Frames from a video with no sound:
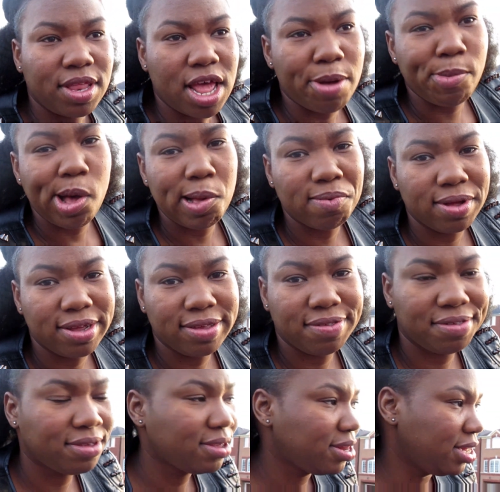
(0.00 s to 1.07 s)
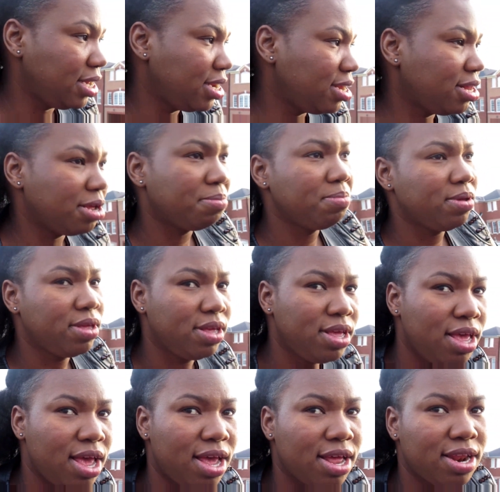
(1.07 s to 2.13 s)
I'm always cleaning them,
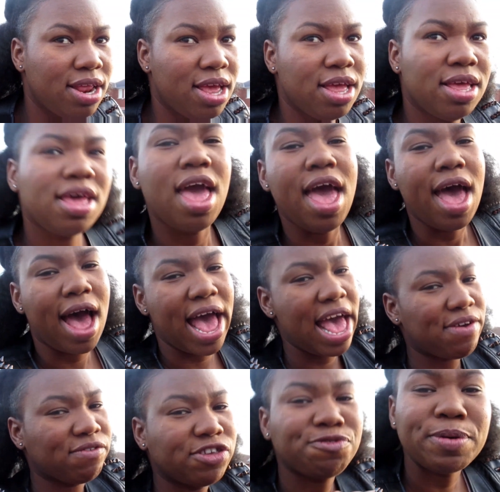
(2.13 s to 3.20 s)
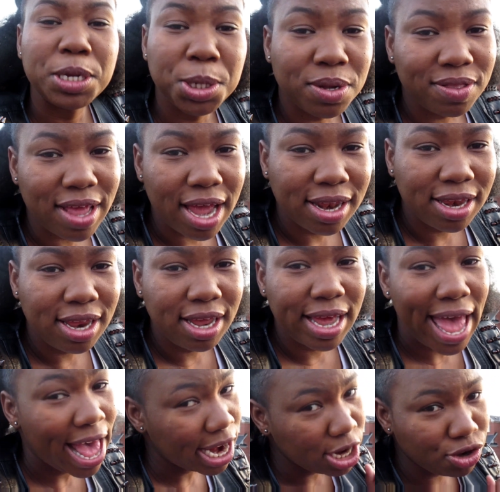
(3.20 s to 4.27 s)
and I have a special technique
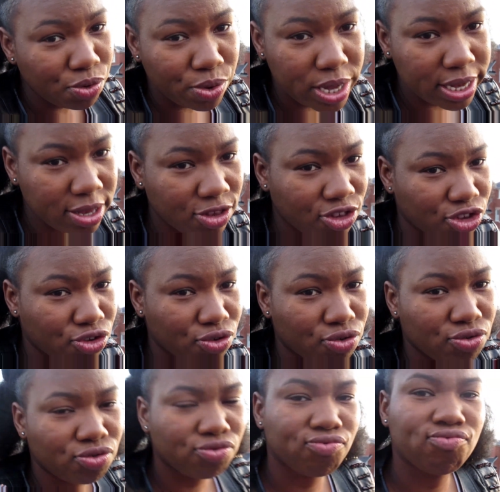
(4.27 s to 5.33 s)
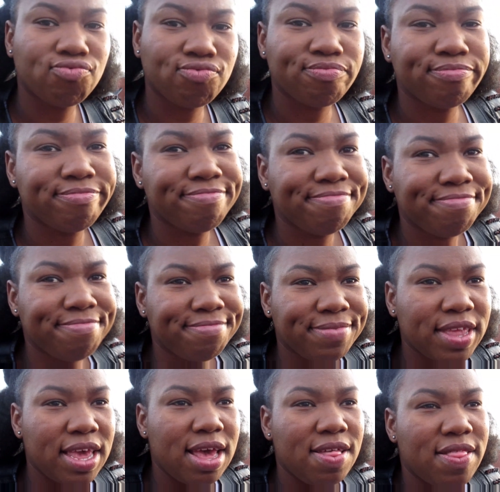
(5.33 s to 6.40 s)
how to do it, so
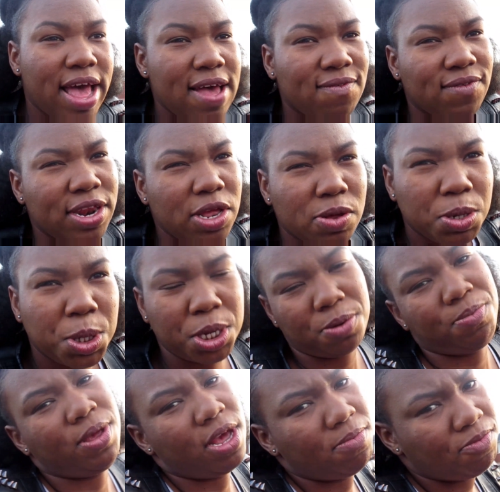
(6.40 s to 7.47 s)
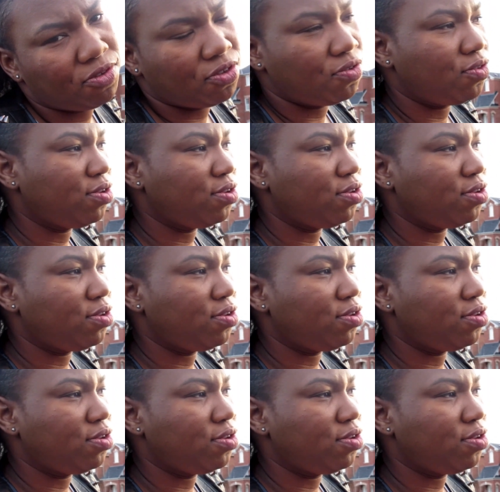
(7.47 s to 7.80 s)
that video should be up soon.